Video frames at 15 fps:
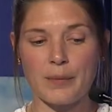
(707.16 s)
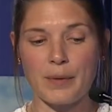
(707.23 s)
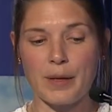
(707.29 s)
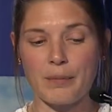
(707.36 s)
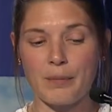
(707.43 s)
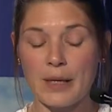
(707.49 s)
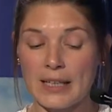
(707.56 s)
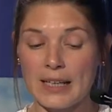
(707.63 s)

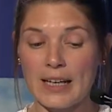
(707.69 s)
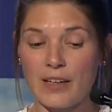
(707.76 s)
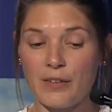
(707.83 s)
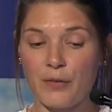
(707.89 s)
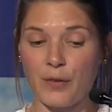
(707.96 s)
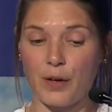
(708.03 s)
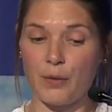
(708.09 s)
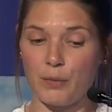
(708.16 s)
in
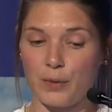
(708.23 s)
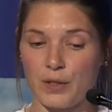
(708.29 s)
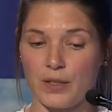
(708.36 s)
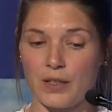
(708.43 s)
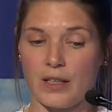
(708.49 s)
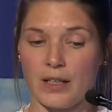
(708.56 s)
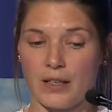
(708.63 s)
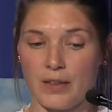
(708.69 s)
midlife,
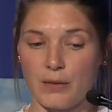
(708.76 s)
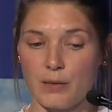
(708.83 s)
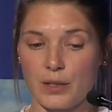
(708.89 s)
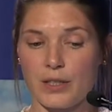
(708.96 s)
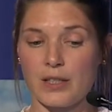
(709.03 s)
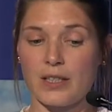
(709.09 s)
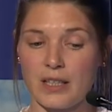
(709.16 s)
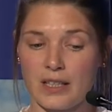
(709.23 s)
there
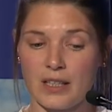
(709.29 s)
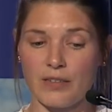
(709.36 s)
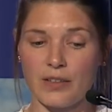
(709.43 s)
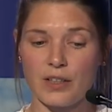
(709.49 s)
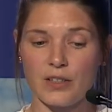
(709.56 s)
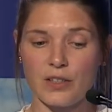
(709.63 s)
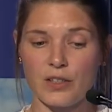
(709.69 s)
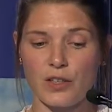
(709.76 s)
was a
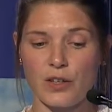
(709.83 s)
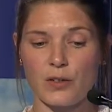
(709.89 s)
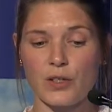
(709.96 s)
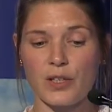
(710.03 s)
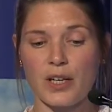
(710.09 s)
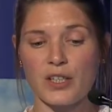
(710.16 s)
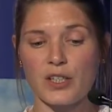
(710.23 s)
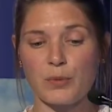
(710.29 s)
significant
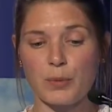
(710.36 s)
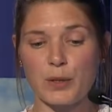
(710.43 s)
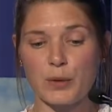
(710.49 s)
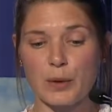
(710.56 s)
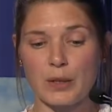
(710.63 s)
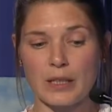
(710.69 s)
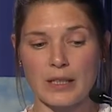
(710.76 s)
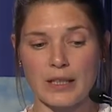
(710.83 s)
association
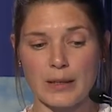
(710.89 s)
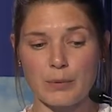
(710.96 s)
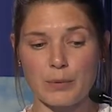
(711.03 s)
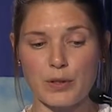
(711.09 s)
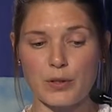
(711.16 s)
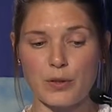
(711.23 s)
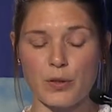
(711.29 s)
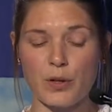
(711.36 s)
between the Libra
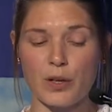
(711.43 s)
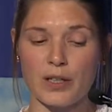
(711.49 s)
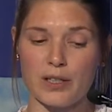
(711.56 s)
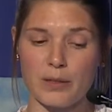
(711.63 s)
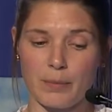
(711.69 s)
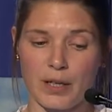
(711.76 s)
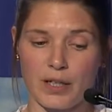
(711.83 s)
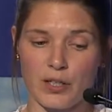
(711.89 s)
score and
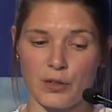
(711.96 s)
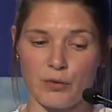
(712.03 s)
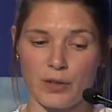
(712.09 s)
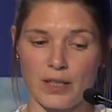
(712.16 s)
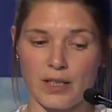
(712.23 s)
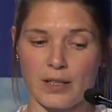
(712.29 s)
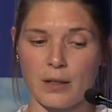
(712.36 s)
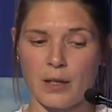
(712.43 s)
dementia
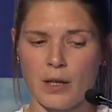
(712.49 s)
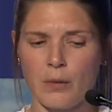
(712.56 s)
risk,